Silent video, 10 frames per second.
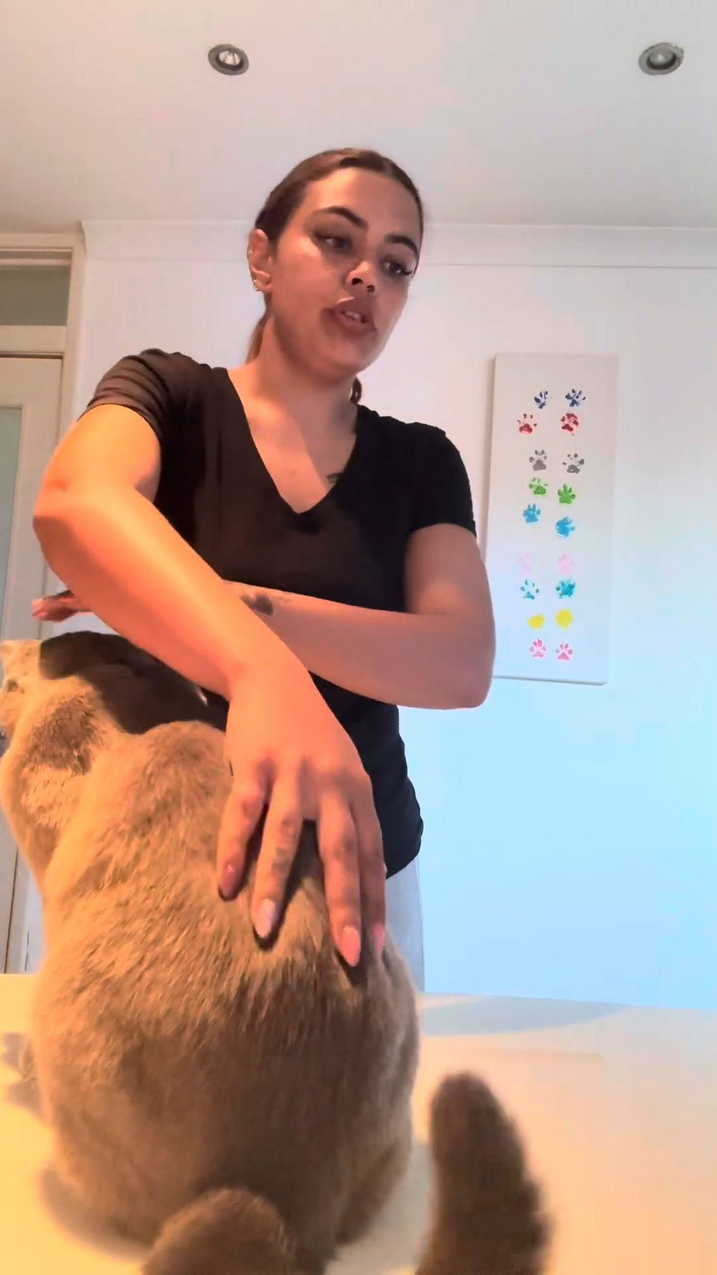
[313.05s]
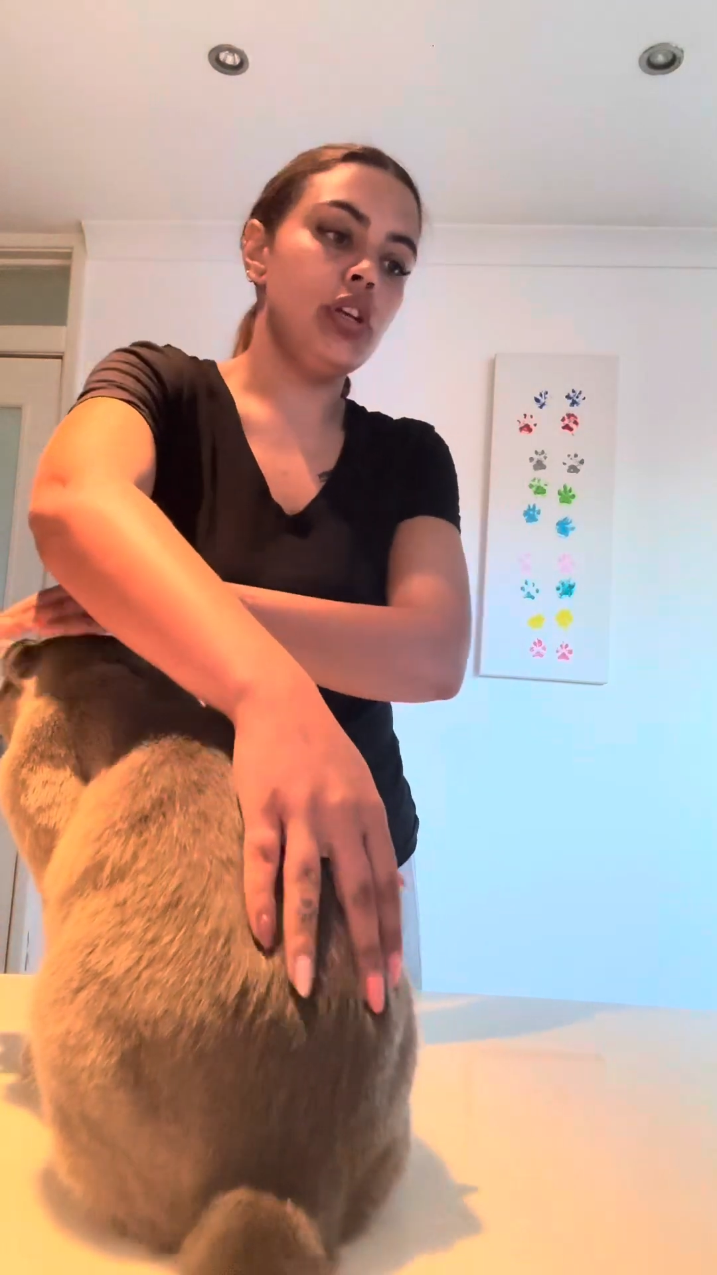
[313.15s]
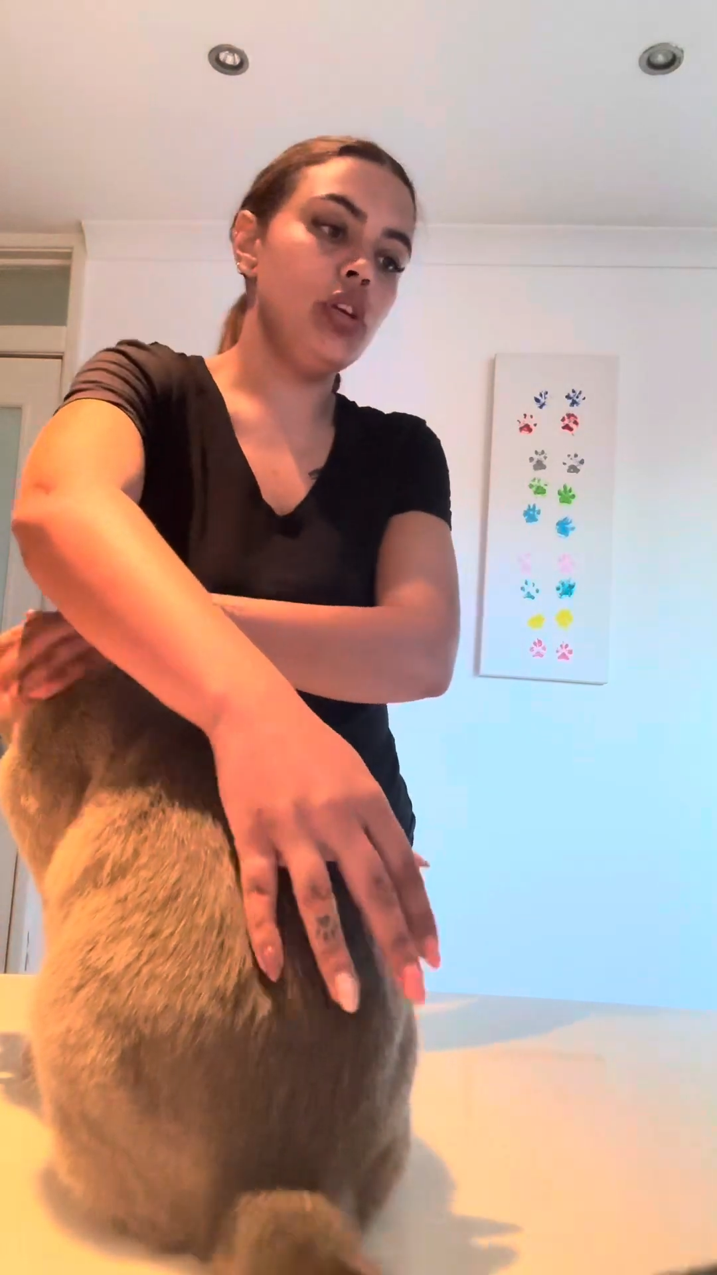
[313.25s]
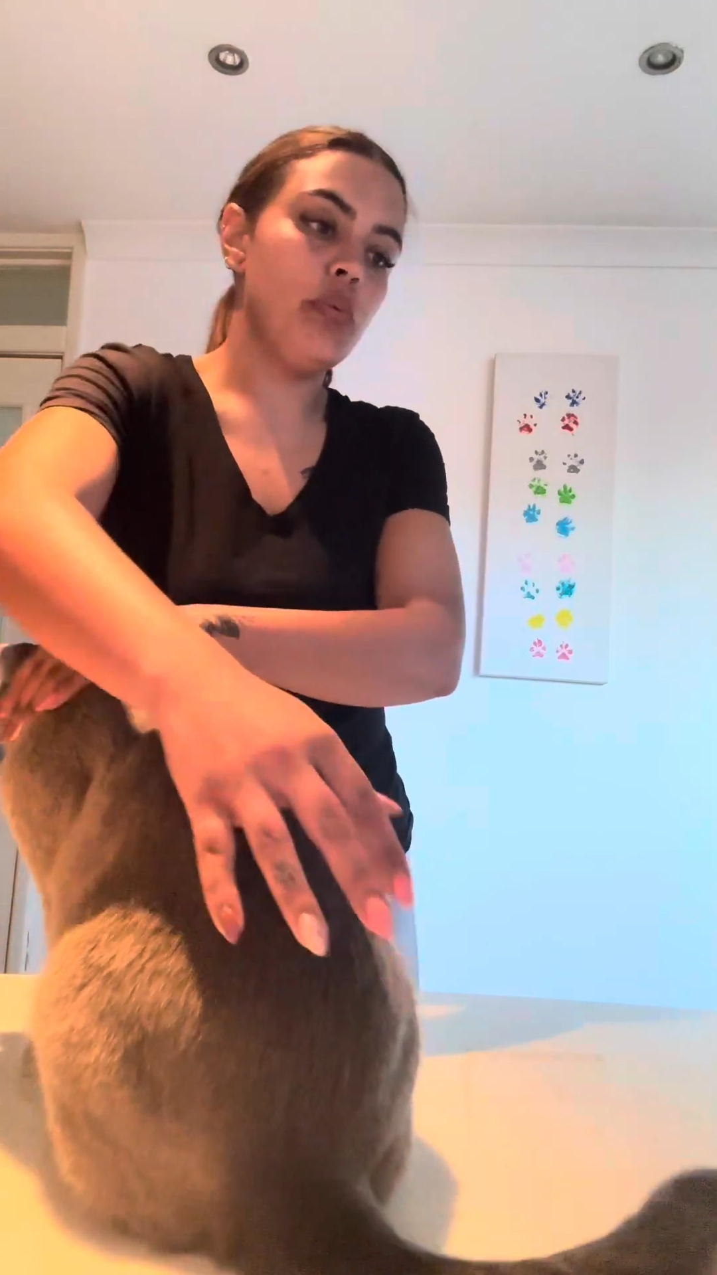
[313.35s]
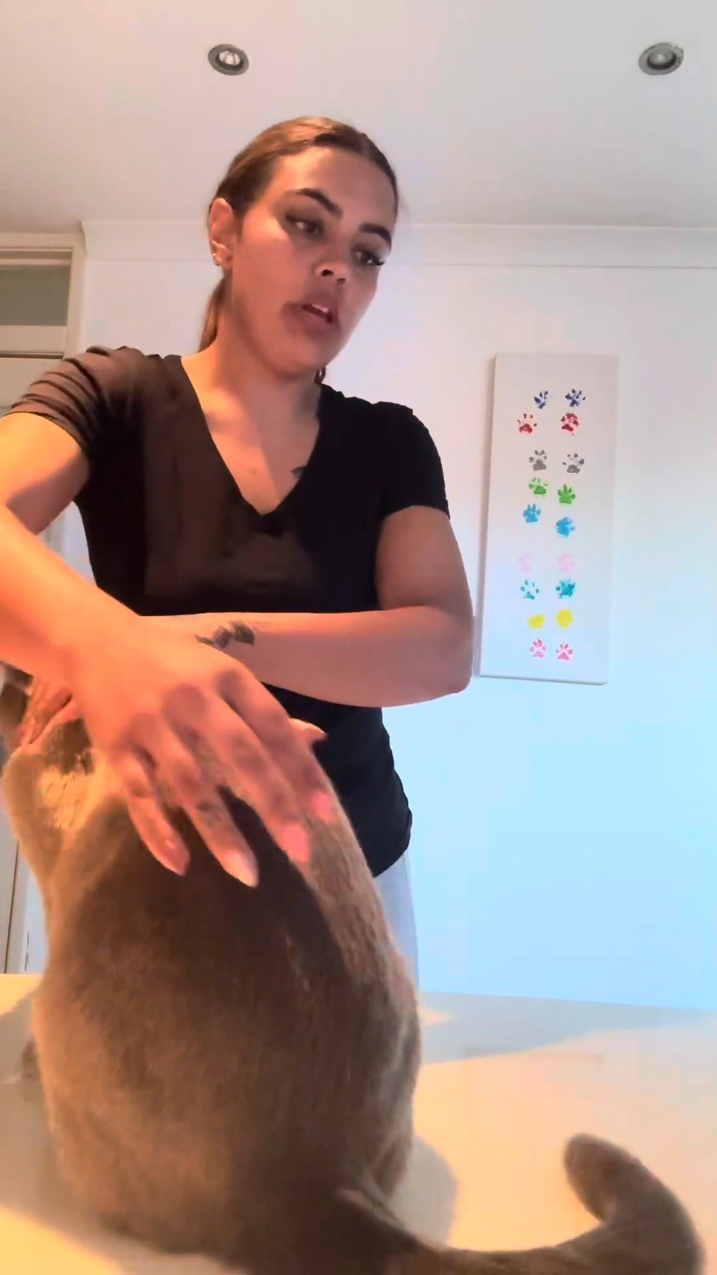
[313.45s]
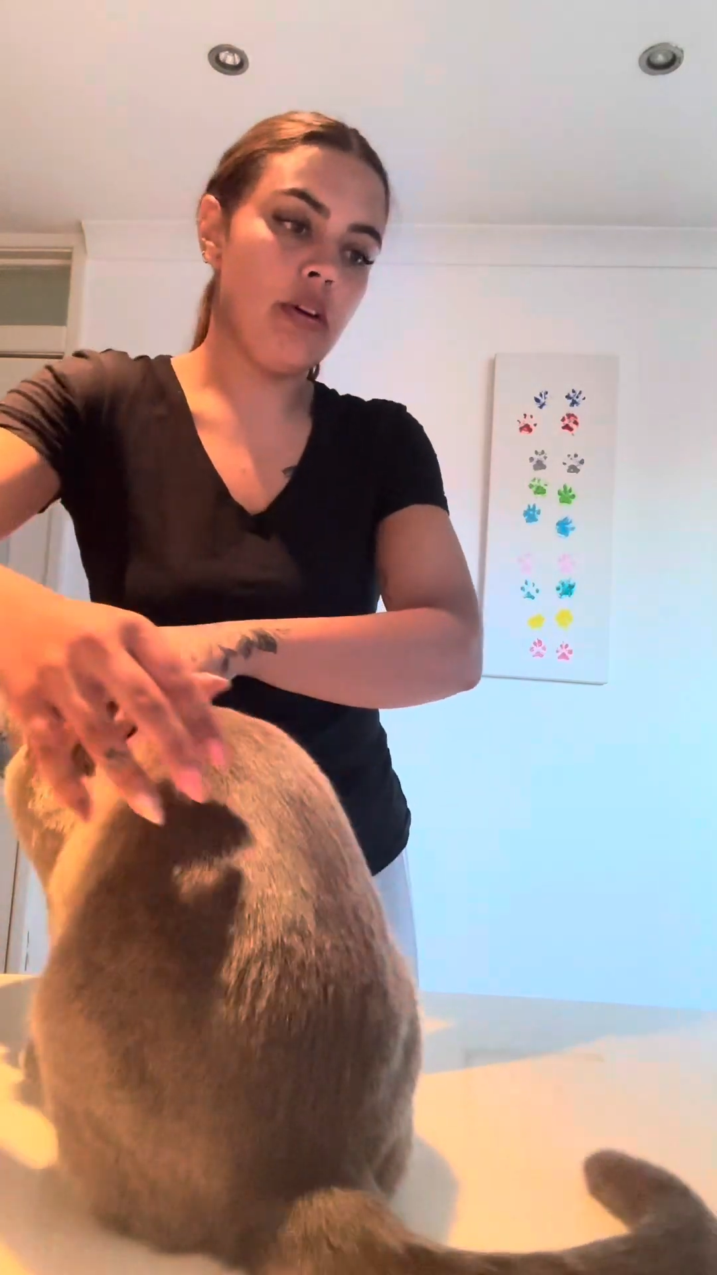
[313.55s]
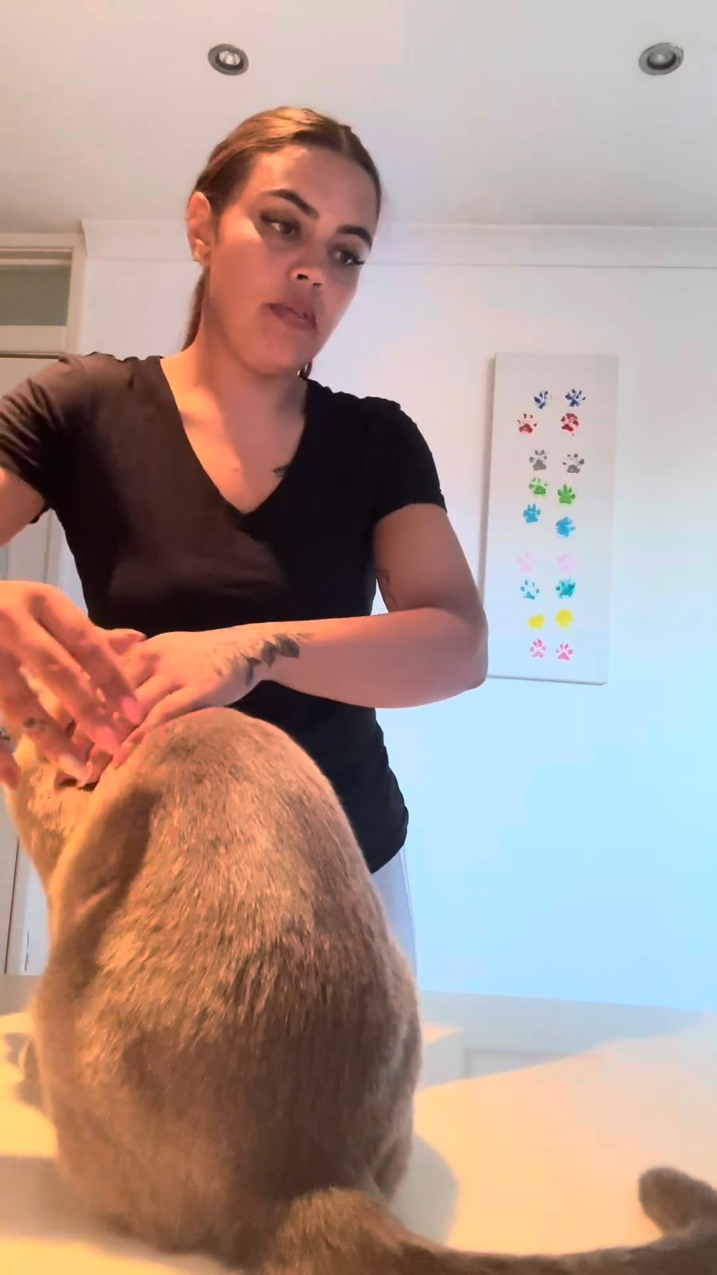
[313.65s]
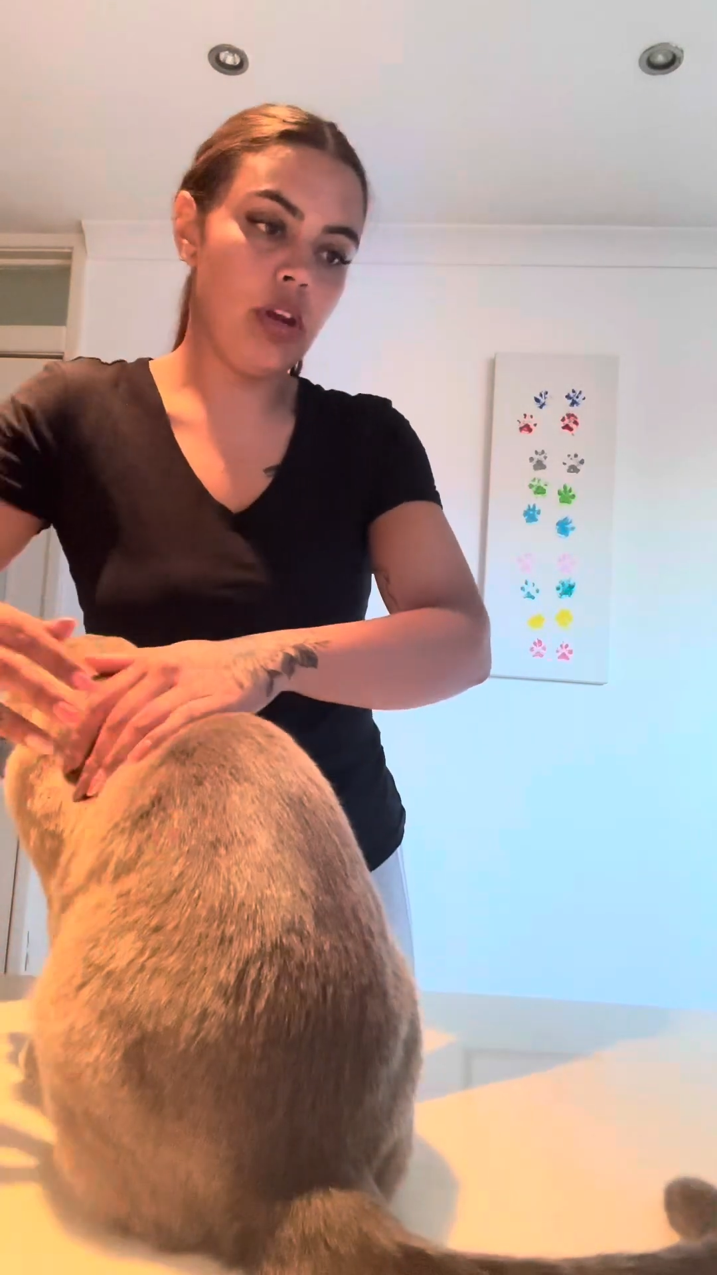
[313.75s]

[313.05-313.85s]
and you were given